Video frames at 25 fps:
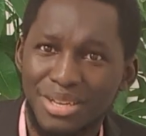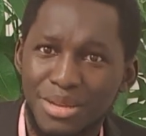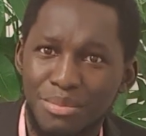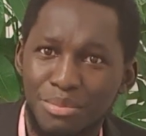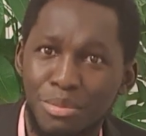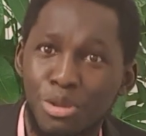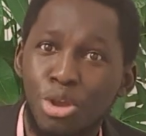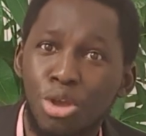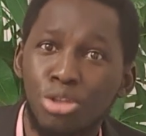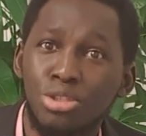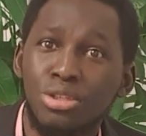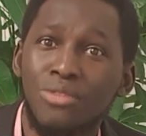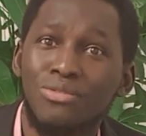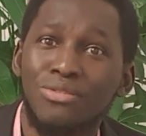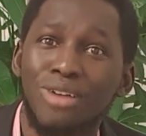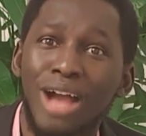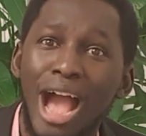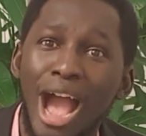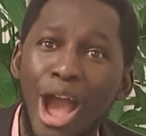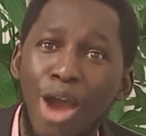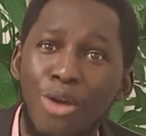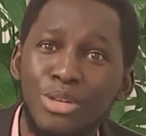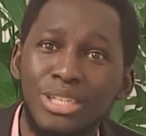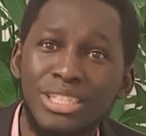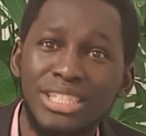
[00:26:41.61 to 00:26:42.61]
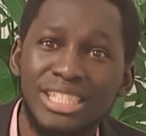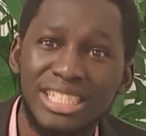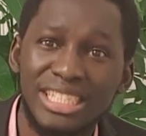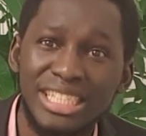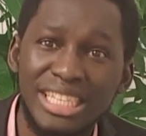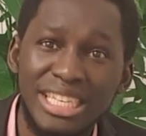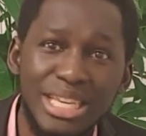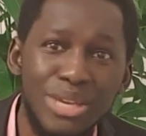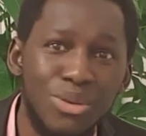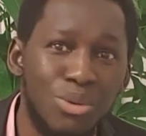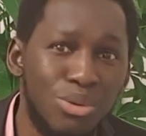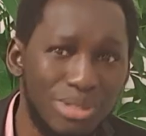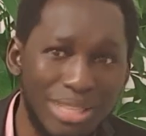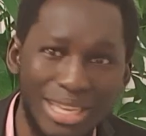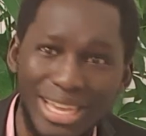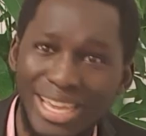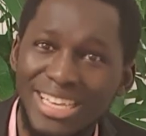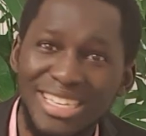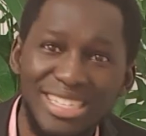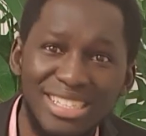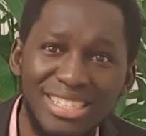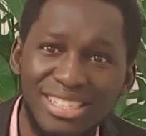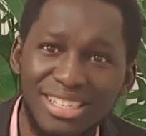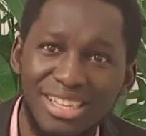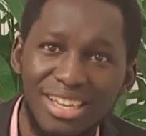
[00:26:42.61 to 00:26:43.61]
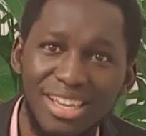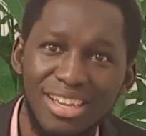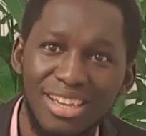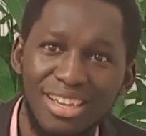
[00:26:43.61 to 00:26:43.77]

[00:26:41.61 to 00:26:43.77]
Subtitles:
because of how the sea is